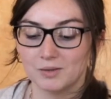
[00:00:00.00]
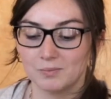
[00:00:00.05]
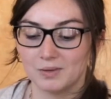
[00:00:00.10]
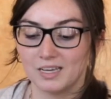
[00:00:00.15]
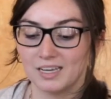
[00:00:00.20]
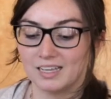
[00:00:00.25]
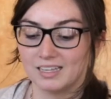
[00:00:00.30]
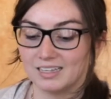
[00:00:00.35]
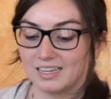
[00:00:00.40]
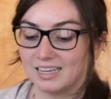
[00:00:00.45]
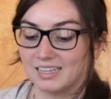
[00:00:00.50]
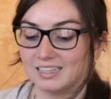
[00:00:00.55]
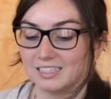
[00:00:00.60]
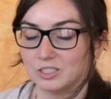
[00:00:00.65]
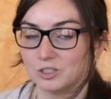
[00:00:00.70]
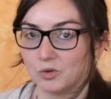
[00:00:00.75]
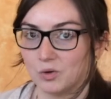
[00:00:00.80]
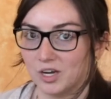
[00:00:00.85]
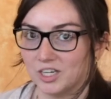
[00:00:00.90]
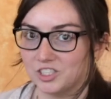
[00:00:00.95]
at me, like,
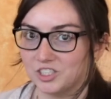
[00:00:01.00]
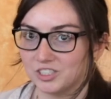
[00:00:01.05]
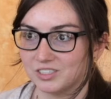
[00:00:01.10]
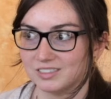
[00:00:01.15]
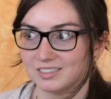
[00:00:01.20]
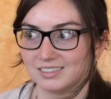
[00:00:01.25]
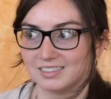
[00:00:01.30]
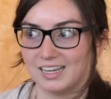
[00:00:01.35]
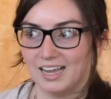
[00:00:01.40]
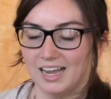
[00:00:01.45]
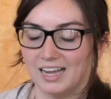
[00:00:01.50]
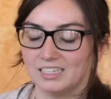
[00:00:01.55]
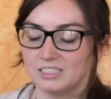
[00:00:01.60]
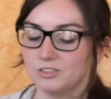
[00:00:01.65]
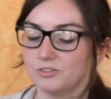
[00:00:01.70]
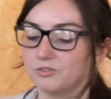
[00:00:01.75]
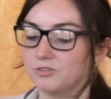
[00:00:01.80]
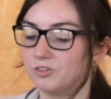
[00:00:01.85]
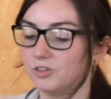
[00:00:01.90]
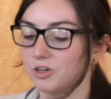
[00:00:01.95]
this question's
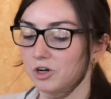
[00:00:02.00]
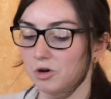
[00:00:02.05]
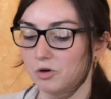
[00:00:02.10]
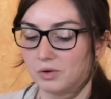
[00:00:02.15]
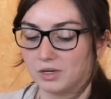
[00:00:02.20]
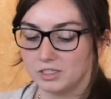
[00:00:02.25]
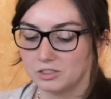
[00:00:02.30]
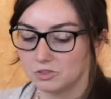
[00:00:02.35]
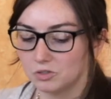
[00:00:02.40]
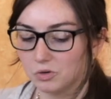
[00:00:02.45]
kind of going